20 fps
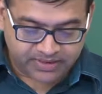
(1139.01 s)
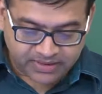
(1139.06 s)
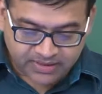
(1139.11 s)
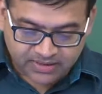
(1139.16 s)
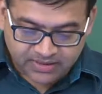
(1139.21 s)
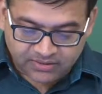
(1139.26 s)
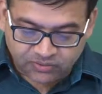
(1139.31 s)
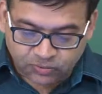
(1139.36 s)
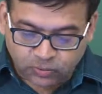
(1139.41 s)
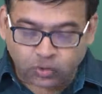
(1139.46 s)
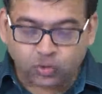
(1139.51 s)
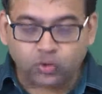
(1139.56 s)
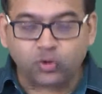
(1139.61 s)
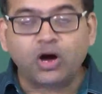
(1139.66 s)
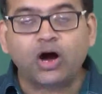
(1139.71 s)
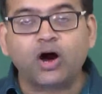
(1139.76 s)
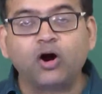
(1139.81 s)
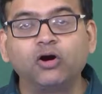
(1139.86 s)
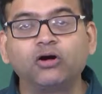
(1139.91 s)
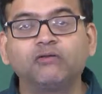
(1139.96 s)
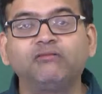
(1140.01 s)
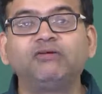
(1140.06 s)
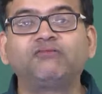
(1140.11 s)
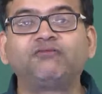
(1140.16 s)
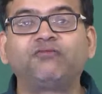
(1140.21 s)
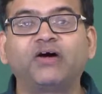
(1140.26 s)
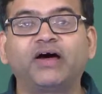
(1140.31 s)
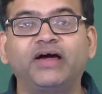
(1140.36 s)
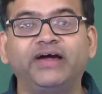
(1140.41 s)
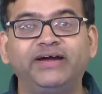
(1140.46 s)
So, how do we
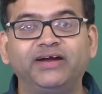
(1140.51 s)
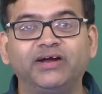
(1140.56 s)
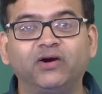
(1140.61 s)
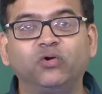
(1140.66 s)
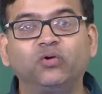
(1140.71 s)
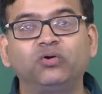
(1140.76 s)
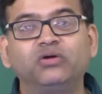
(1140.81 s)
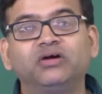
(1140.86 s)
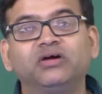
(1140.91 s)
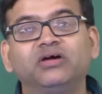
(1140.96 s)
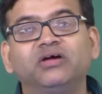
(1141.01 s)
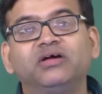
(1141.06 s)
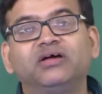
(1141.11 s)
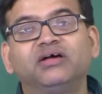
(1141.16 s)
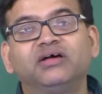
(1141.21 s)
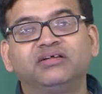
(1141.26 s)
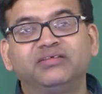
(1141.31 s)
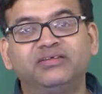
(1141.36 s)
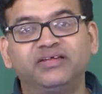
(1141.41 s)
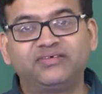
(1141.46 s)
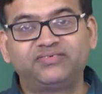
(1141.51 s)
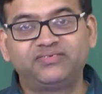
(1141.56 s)
find out this